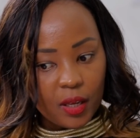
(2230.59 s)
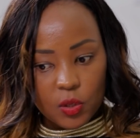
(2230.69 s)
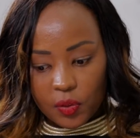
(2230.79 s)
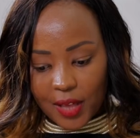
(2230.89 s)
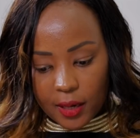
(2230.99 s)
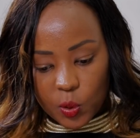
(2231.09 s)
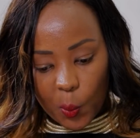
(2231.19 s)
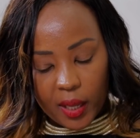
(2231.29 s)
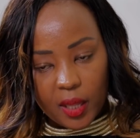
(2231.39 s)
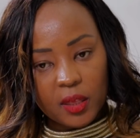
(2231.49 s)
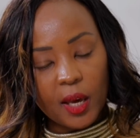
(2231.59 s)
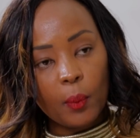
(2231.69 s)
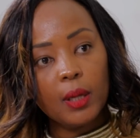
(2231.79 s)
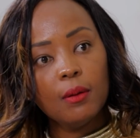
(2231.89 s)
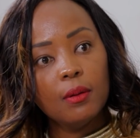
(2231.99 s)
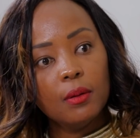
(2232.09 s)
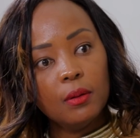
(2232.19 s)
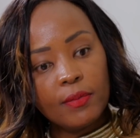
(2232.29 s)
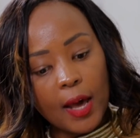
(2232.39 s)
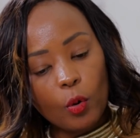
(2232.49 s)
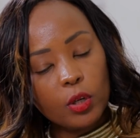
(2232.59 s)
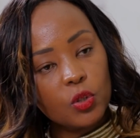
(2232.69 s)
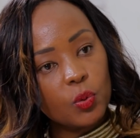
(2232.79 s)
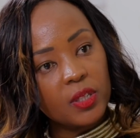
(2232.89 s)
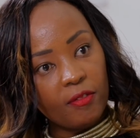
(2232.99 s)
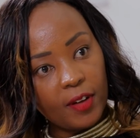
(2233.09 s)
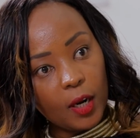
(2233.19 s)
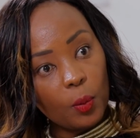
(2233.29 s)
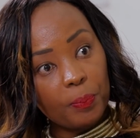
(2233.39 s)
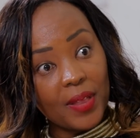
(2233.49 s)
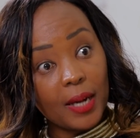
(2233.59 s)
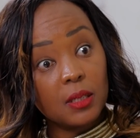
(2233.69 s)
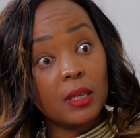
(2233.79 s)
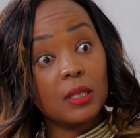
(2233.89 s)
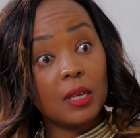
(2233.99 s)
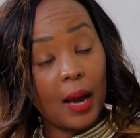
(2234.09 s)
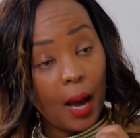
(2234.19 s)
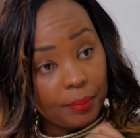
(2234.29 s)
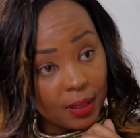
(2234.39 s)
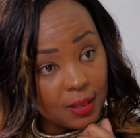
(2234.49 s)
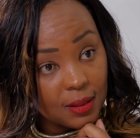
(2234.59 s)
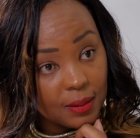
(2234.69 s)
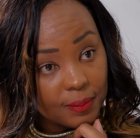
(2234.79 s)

So that way they are going to develop that eating habit.